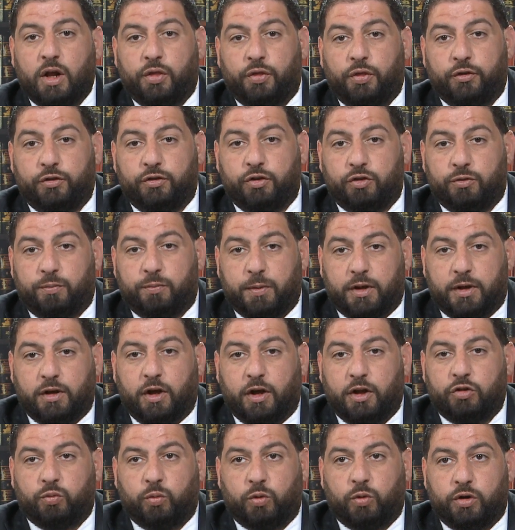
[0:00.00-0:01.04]
This is
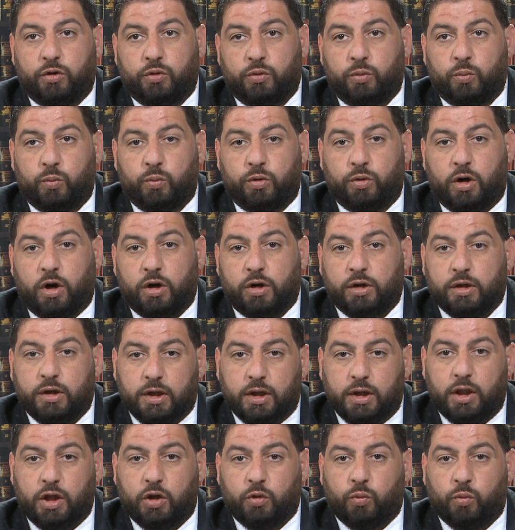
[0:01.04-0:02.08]
because when you are
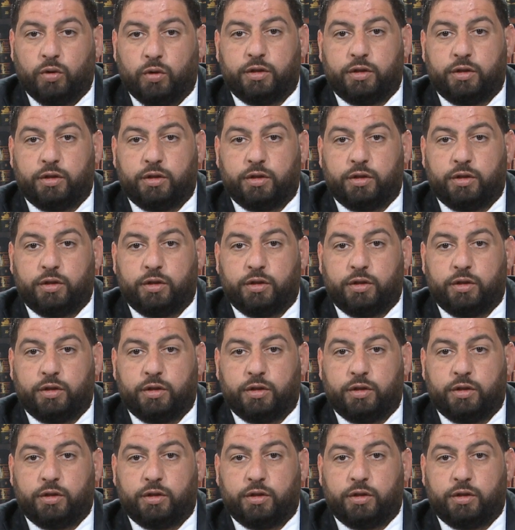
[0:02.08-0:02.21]
dealing